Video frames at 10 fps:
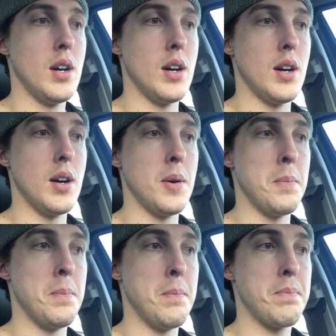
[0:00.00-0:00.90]

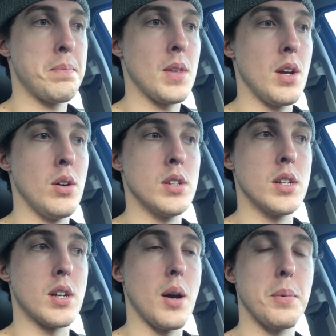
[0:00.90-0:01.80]
Um,
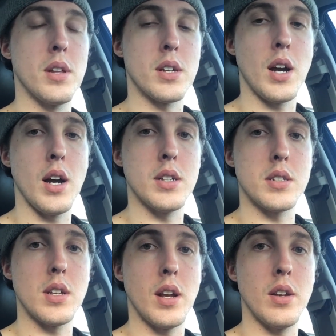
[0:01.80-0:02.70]
only a couple other
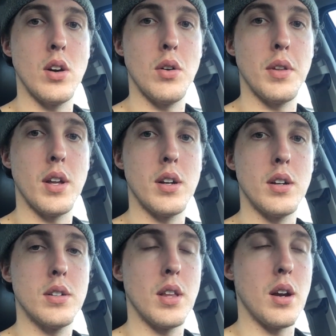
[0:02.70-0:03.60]
guys that I know of that
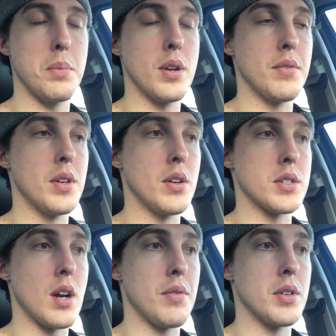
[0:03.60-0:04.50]
are that are putting
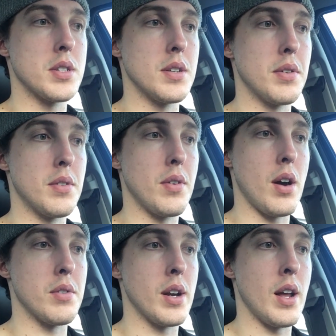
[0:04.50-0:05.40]
videos out for the
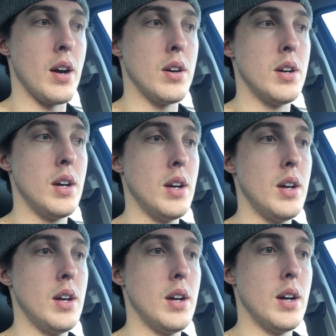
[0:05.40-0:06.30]
C55 right now.
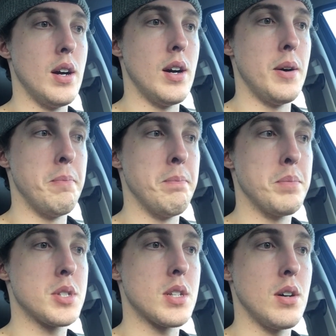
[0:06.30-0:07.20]
Um,
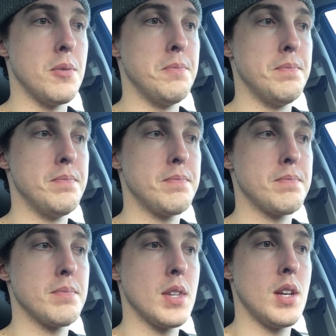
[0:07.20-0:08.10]
so
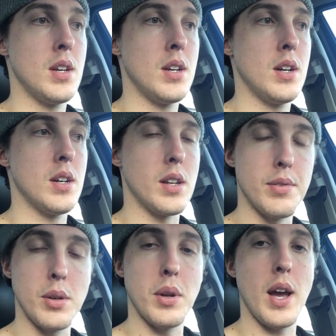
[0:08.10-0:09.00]
I
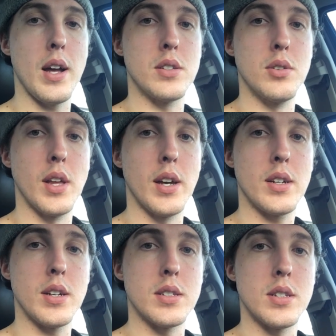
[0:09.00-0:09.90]
definitely want to add to that
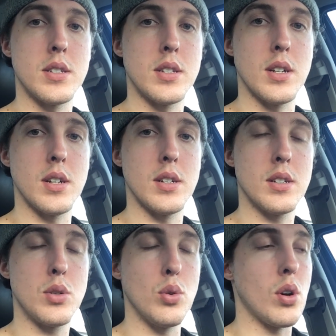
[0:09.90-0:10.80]
because it's a
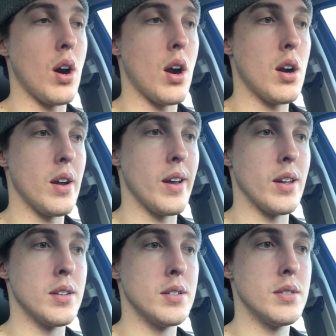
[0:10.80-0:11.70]
cool car,
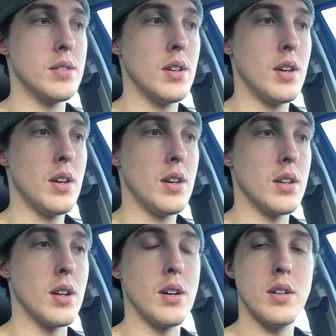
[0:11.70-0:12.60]
and
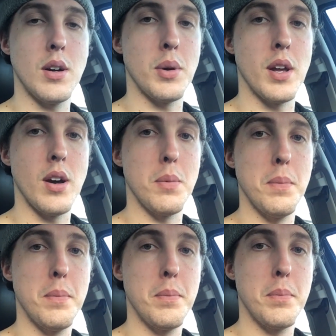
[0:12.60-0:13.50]
you know I want to help
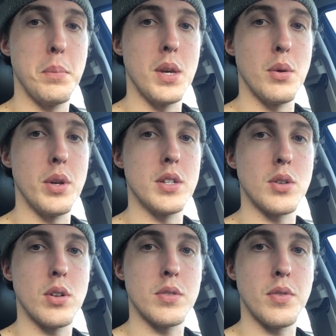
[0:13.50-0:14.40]
be a
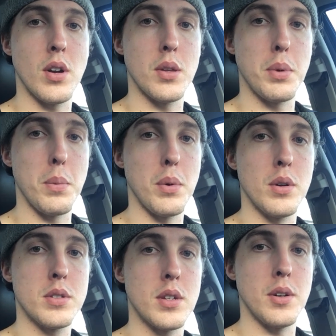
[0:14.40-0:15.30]
resource for other
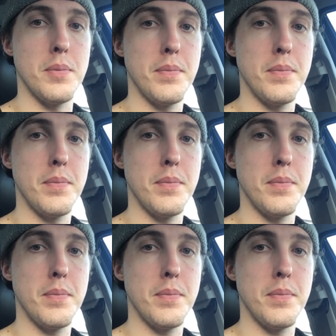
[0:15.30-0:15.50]
people. So.